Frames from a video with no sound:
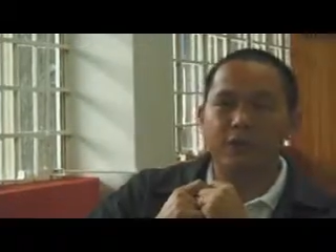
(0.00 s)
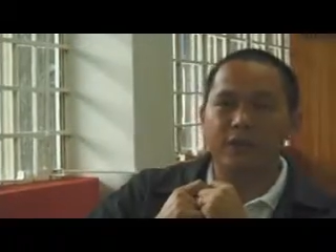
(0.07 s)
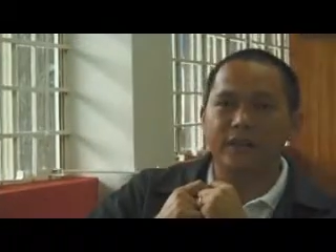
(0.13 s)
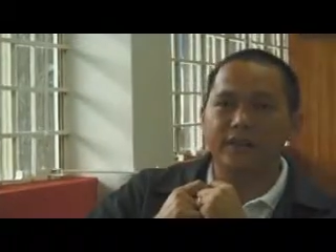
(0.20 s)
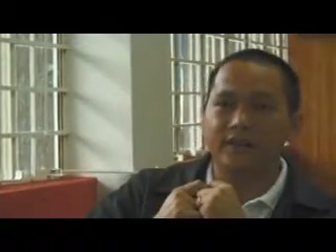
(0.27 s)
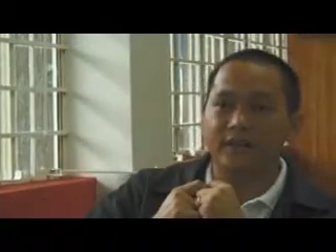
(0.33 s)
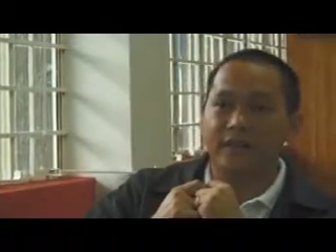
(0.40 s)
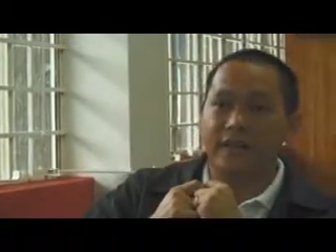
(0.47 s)

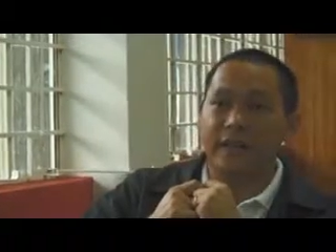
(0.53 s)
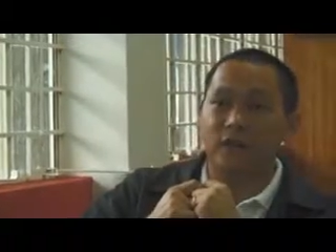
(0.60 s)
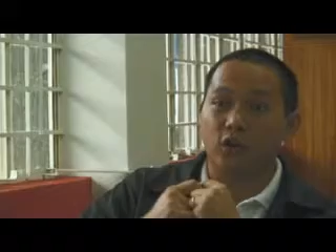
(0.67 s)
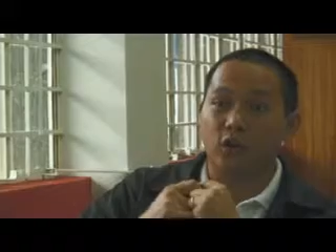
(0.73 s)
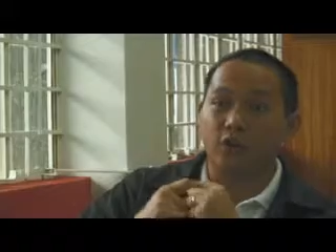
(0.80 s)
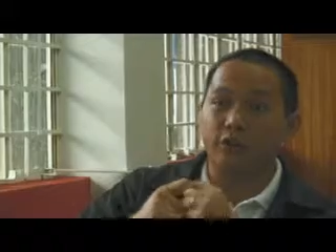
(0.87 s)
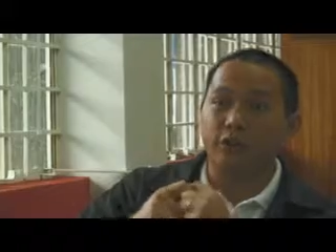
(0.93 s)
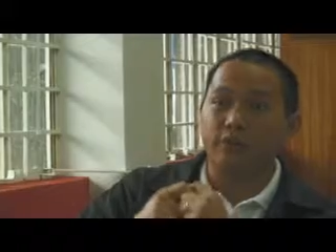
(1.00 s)
event that
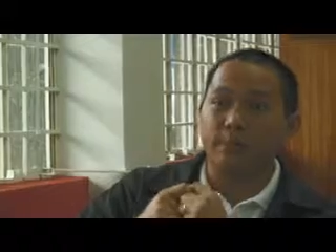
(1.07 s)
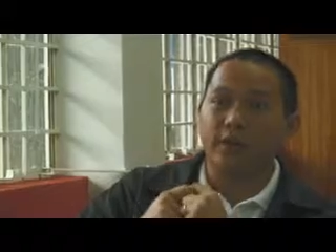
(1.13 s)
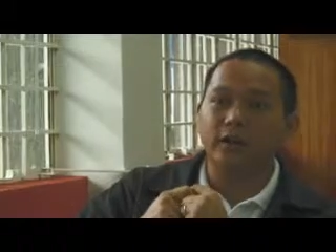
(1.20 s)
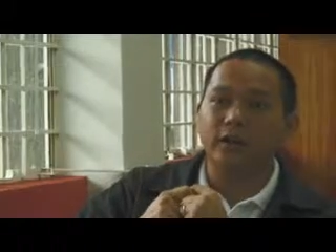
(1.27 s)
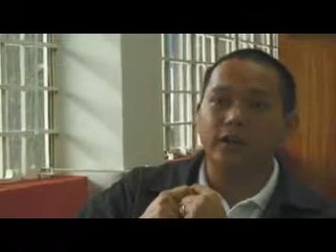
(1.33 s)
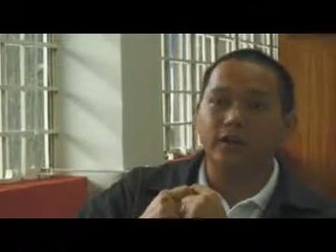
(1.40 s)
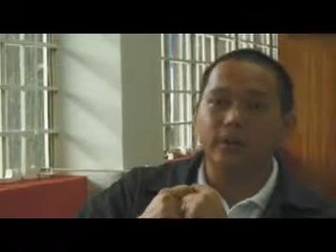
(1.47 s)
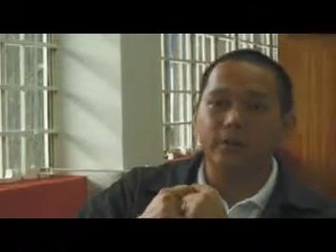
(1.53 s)
kicked off this
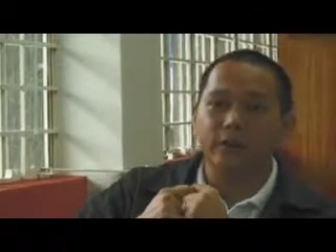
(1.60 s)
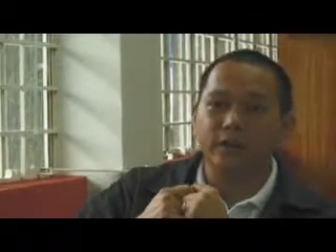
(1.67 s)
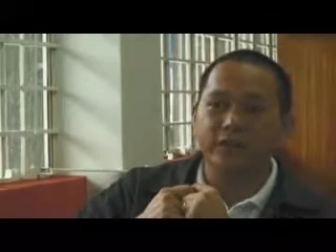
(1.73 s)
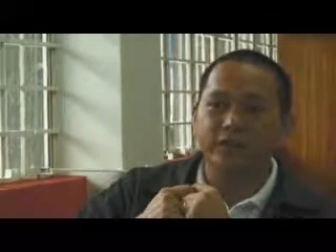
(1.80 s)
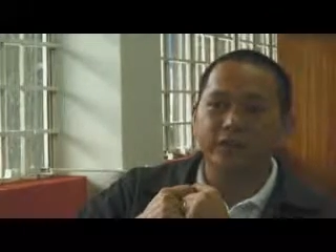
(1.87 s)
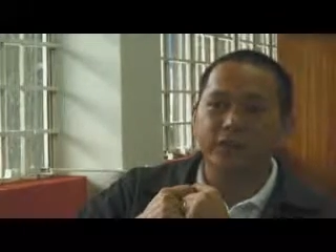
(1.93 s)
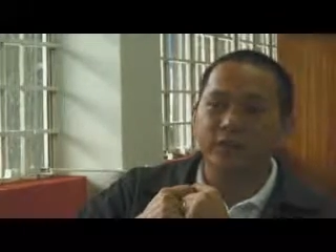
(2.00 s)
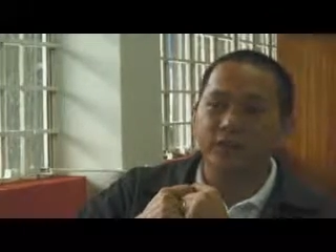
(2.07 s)
partnership
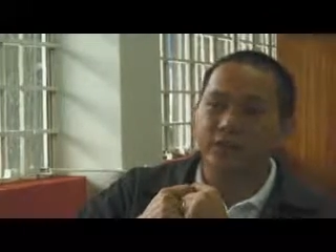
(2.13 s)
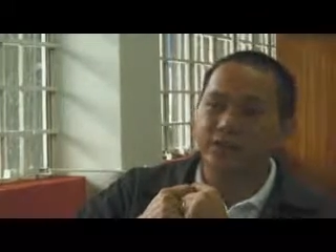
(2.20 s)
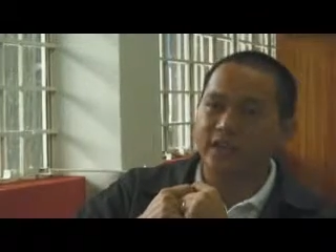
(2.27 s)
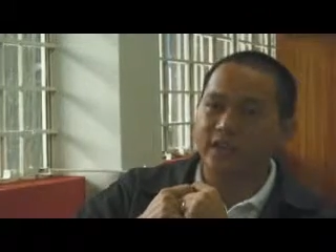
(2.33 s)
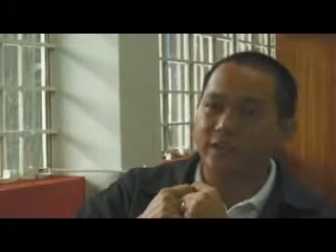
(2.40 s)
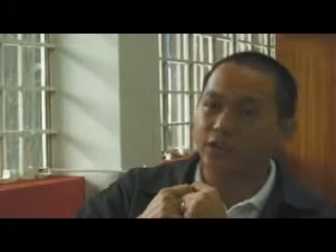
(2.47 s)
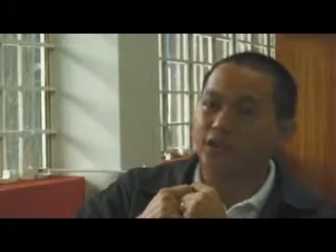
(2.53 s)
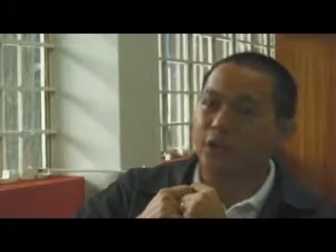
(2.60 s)
was the
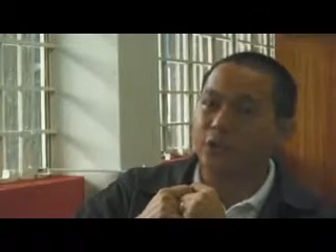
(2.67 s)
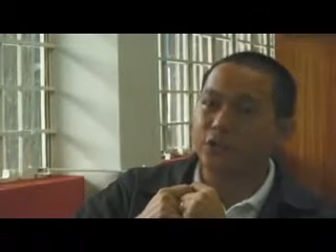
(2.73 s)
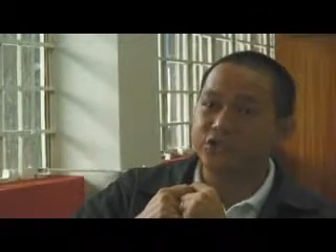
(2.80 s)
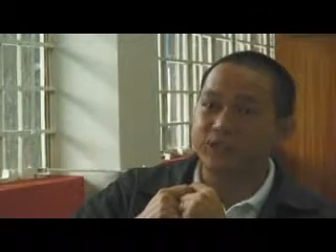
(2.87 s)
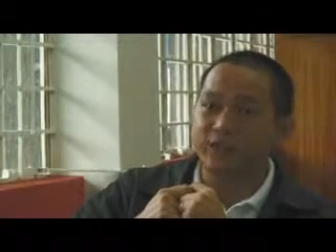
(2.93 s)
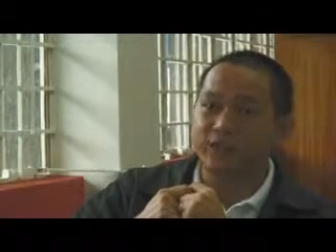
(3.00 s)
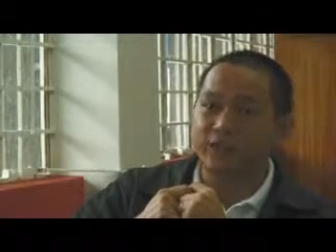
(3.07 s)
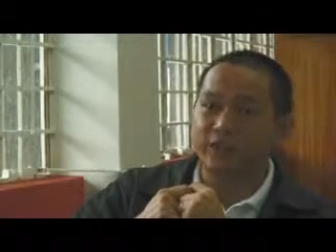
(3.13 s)
first ever
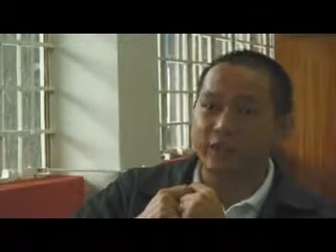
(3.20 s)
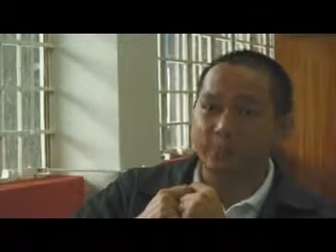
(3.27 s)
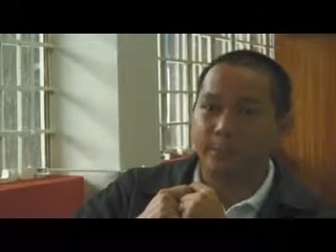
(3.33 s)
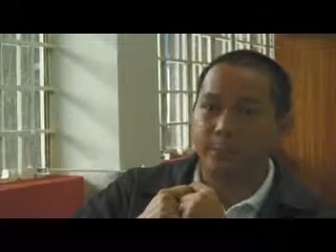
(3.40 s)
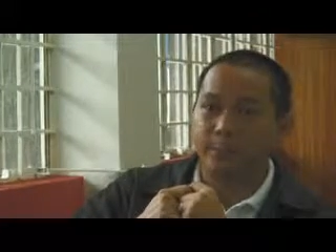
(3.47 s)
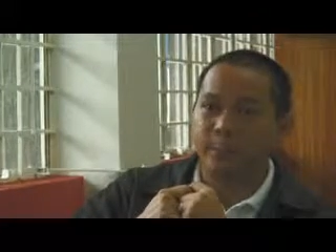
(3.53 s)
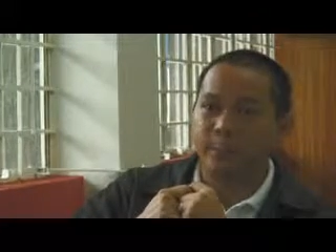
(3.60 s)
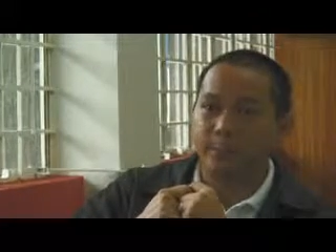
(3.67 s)
Township
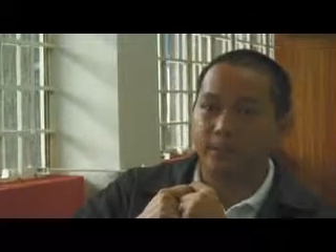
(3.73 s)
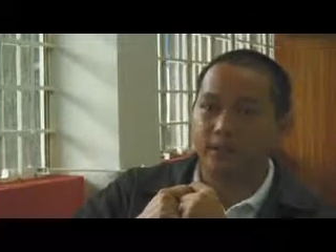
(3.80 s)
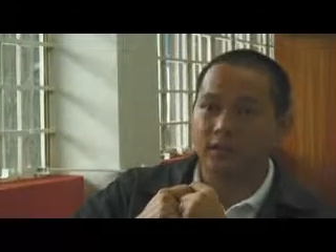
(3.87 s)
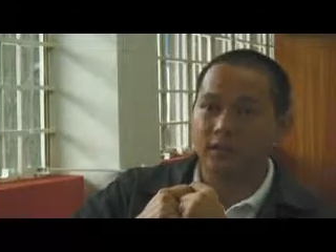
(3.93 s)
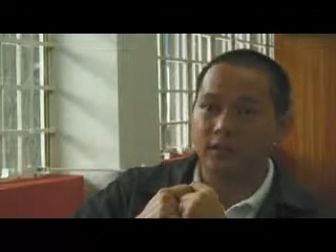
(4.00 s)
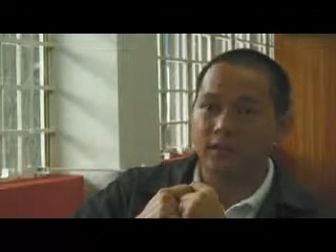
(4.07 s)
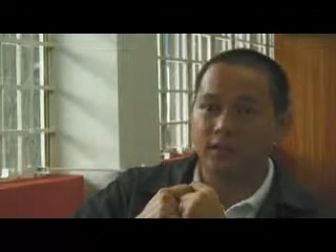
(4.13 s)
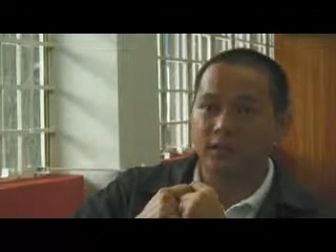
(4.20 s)
Development
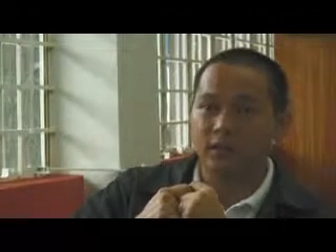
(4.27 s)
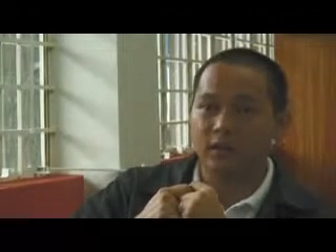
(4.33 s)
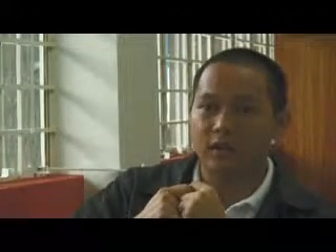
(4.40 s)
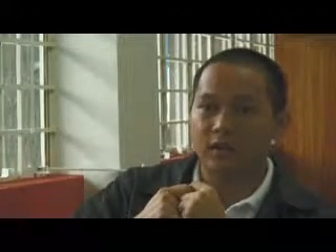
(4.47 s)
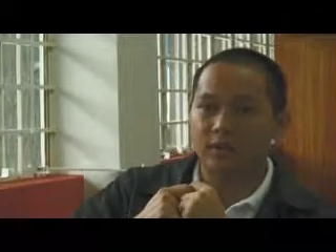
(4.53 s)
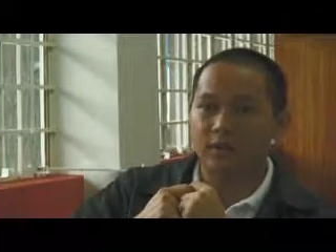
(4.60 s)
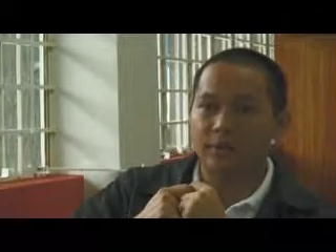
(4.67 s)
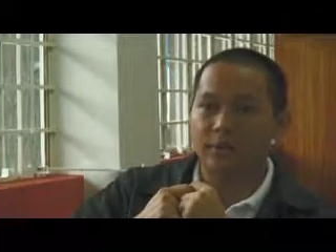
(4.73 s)
Summit in
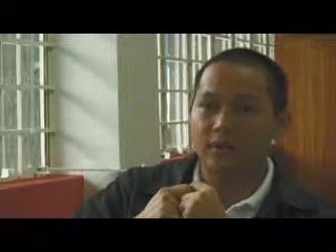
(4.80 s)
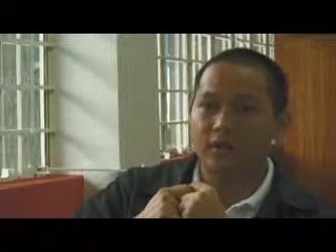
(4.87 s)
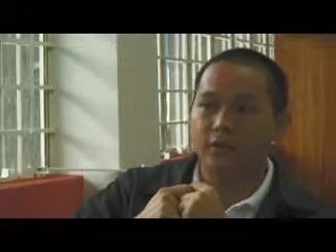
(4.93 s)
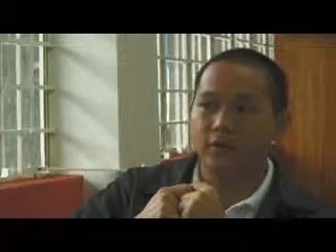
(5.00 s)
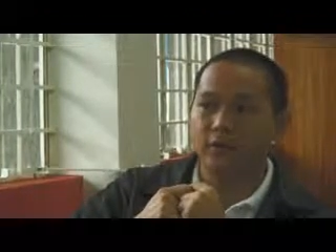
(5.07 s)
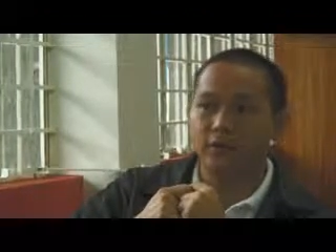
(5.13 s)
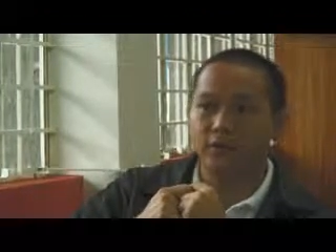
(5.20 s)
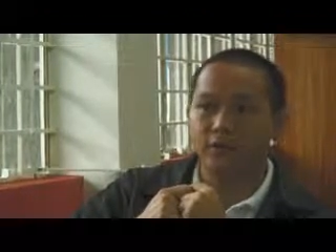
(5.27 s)
November
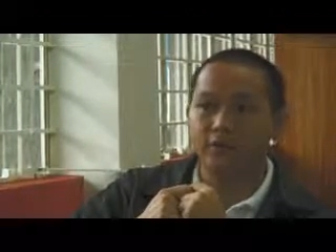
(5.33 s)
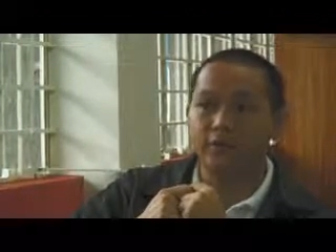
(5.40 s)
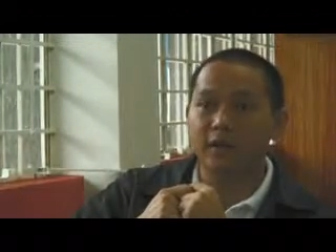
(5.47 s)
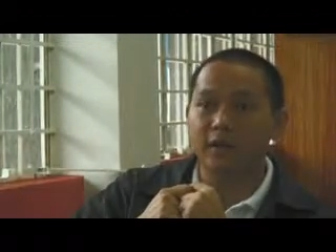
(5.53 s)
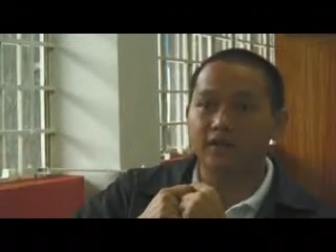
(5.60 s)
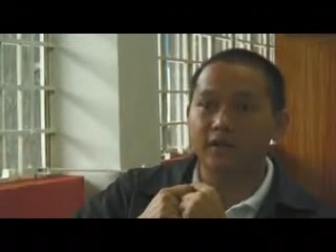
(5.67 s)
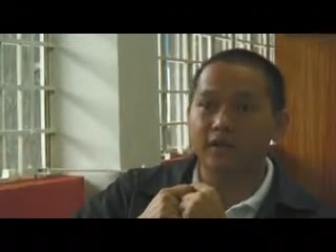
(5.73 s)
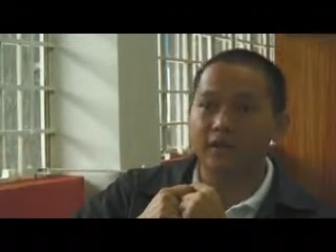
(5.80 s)
of
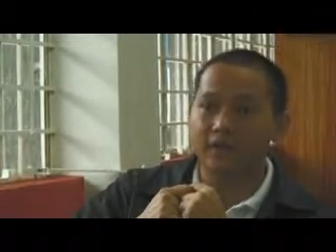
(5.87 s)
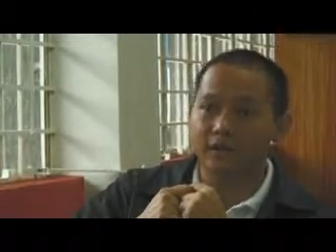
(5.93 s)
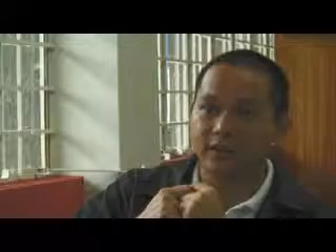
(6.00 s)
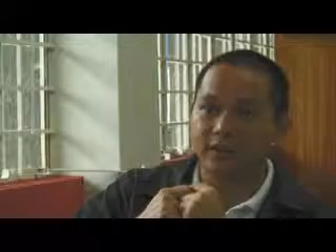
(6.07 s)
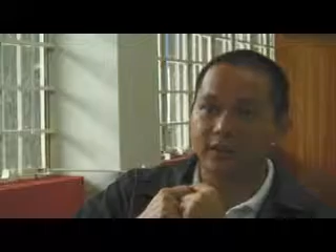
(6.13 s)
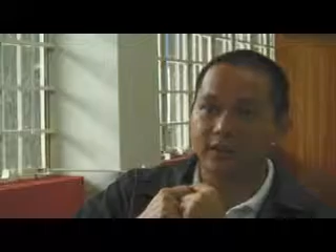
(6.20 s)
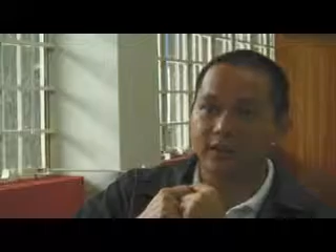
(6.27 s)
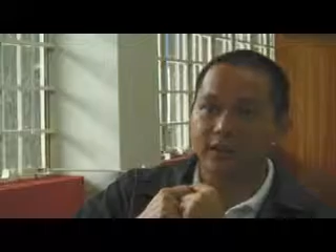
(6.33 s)
2007.